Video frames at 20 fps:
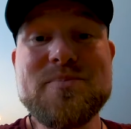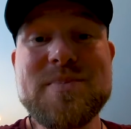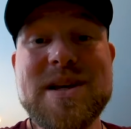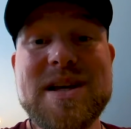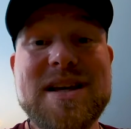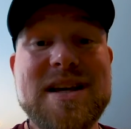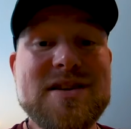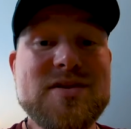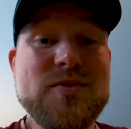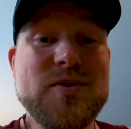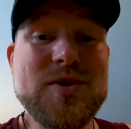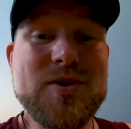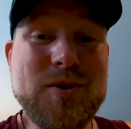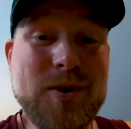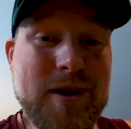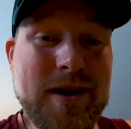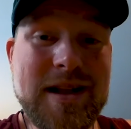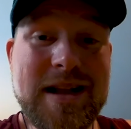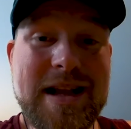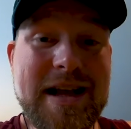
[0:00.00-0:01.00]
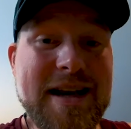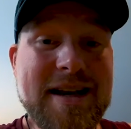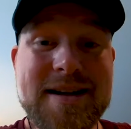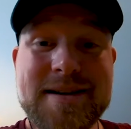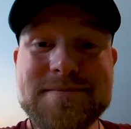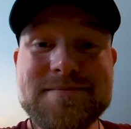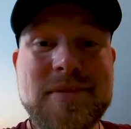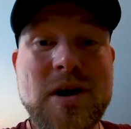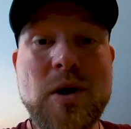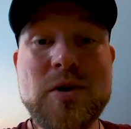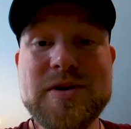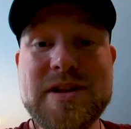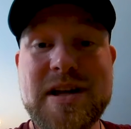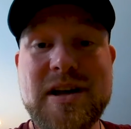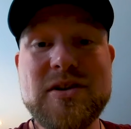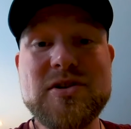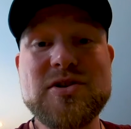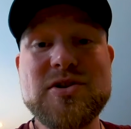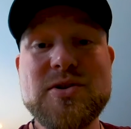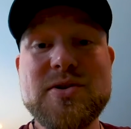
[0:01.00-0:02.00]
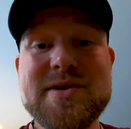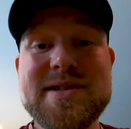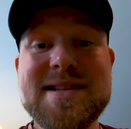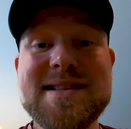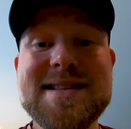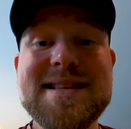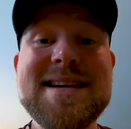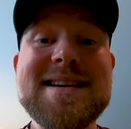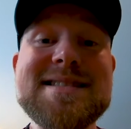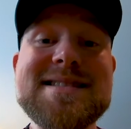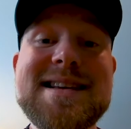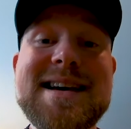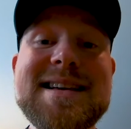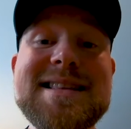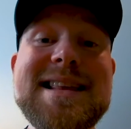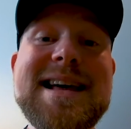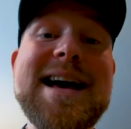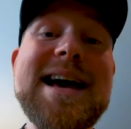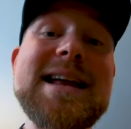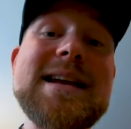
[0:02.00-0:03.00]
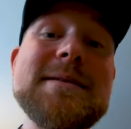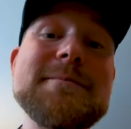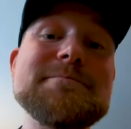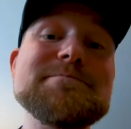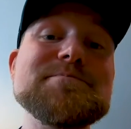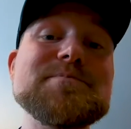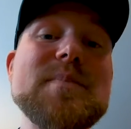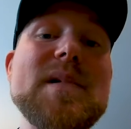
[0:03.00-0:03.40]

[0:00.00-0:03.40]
because we're doing a lot of hotel shoots and things like that.